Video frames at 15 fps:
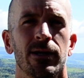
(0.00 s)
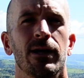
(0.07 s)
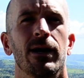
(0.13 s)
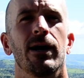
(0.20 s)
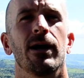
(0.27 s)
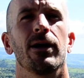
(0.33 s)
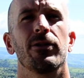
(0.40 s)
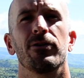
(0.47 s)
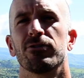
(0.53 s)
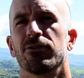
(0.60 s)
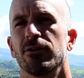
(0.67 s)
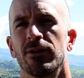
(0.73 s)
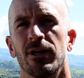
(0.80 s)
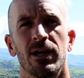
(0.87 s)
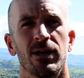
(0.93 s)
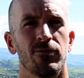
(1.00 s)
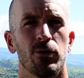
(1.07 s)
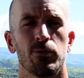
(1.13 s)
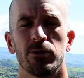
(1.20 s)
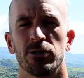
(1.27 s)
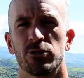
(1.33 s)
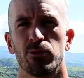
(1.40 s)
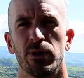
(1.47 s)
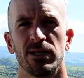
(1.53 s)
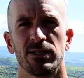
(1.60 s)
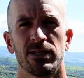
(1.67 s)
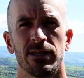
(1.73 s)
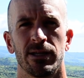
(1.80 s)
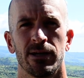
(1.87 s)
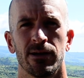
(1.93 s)
There's a lot of open space in
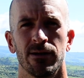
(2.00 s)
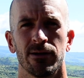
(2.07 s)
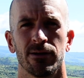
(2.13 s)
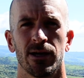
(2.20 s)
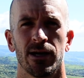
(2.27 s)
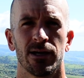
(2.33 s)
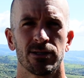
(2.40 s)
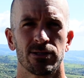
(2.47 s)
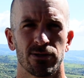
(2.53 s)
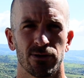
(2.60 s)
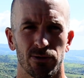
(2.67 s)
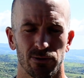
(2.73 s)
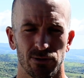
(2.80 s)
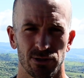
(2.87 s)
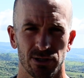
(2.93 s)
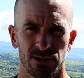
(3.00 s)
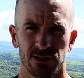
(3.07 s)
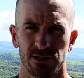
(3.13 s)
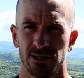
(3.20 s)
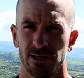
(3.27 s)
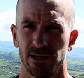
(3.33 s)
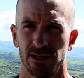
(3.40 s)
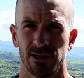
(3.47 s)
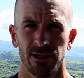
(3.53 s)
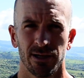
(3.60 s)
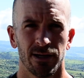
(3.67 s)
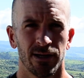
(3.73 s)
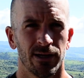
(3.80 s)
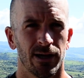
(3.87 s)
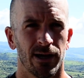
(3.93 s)
there, so just
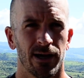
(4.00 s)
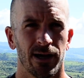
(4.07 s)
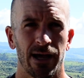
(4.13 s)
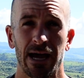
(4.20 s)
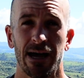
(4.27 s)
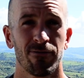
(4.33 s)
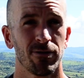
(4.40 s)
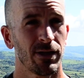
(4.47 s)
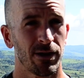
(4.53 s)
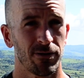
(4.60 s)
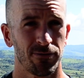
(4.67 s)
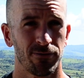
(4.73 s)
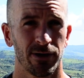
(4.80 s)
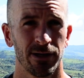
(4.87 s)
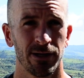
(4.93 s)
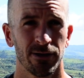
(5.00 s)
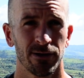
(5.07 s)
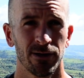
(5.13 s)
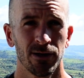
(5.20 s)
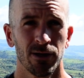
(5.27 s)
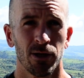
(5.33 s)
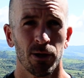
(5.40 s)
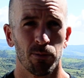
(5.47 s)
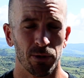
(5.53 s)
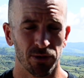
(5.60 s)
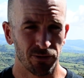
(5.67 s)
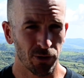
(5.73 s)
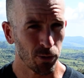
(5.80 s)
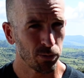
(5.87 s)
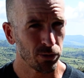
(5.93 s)
have a lot of fun here, but
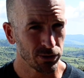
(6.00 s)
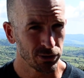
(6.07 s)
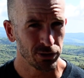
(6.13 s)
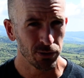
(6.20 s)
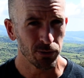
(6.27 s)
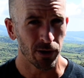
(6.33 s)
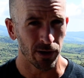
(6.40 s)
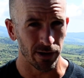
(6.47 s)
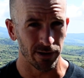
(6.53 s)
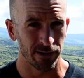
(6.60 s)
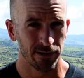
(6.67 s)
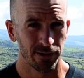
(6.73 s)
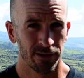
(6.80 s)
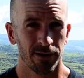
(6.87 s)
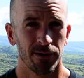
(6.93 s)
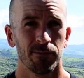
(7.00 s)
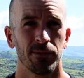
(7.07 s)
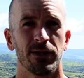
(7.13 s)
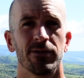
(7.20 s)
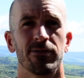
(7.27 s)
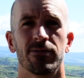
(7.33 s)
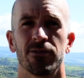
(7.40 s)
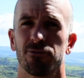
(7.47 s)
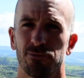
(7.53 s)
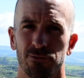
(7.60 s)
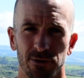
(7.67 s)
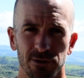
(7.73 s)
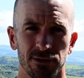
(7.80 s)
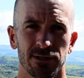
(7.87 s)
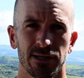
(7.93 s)
don't push too hard because this
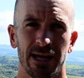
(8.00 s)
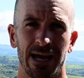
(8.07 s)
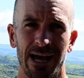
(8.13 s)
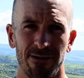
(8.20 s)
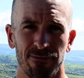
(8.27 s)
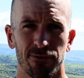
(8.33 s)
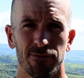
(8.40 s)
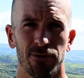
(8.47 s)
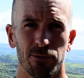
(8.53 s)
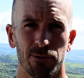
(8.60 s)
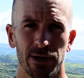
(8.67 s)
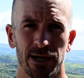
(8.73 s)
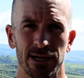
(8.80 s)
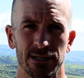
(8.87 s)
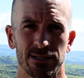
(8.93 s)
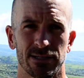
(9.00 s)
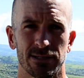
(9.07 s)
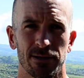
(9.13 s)
first half of the race